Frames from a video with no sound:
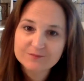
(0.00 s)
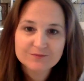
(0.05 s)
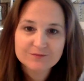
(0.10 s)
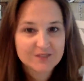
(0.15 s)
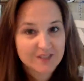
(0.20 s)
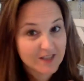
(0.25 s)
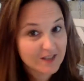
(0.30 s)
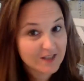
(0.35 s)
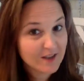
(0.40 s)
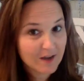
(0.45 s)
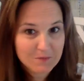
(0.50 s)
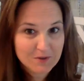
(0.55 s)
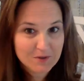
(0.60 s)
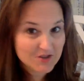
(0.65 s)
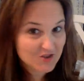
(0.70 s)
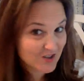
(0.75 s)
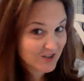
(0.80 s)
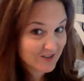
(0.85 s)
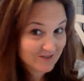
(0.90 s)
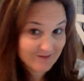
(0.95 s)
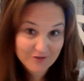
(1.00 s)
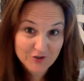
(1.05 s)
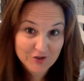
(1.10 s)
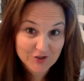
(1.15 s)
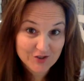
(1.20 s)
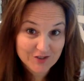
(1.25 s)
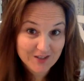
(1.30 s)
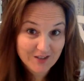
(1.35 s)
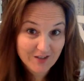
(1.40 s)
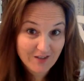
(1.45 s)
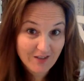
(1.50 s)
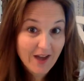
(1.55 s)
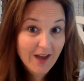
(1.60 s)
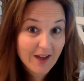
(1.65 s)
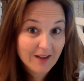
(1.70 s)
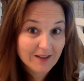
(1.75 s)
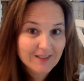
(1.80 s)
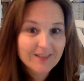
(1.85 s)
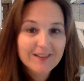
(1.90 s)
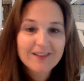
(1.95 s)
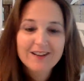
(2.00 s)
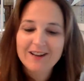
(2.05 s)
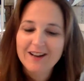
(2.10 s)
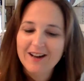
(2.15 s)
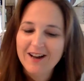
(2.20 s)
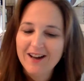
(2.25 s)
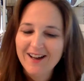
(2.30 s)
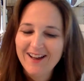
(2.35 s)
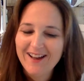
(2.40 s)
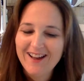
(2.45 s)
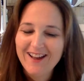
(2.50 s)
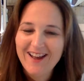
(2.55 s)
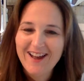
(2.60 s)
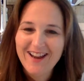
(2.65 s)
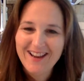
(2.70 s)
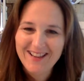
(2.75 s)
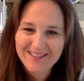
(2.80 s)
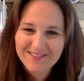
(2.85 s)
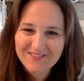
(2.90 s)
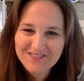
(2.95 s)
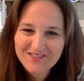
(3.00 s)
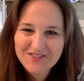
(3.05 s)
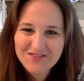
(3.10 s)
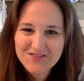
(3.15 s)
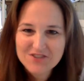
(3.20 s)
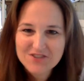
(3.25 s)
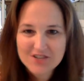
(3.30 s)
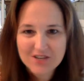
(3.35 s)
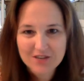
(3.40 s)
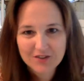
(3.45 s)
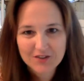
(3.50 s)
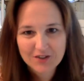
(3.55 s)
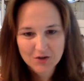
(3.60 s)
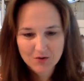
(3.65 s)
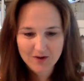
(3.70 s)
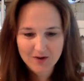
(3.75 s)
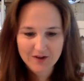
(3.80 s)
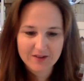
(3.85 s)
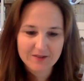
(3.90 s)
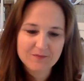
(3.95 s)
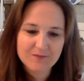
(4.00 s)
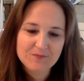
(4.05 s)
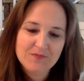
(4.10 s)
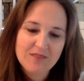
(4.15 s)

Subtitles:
See, I bet you couldn't tell that. And I live in New Rochelle, New York.